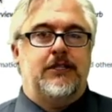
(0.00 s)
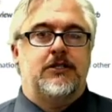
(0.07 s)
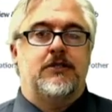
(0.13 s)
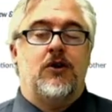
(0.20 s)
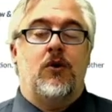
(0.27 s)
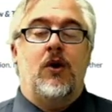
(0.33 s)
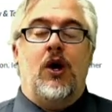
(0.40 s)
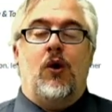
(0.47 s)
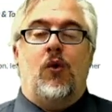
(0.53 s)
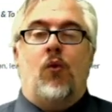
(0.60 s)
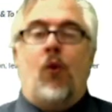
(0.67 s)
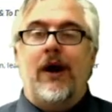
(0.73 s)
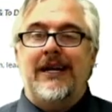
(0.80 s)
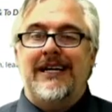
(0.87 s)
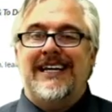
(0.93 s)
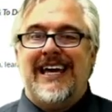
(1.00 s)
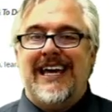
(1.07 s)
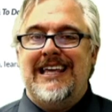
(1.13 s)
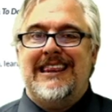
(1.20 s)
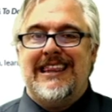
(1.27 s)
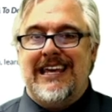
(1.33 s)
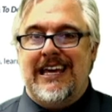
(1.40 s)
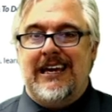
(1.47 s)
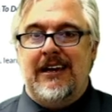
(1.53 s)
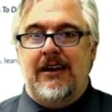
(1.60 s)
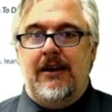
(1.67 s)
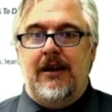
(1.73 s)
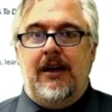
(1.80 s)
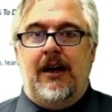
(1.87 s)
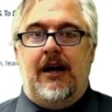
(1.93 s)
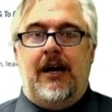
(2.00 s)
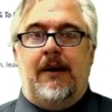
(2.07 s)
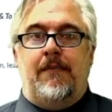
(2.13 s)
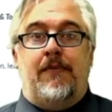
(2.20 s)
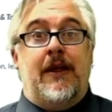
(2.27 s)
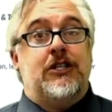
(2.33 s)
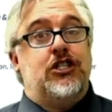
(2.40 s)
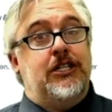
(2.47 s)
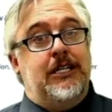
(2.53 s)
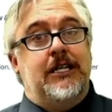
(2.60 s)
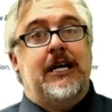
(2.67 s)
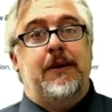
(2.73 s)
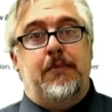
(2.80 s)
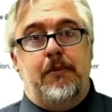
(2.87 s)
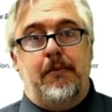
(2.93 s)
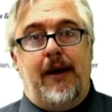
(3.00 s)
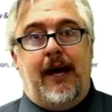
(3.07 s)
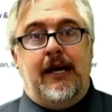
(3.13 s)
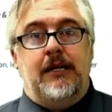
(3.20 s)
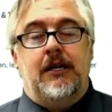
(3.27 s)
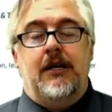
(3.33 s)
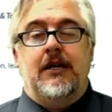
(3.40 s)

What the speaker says: So one key thing that you need to keep in mind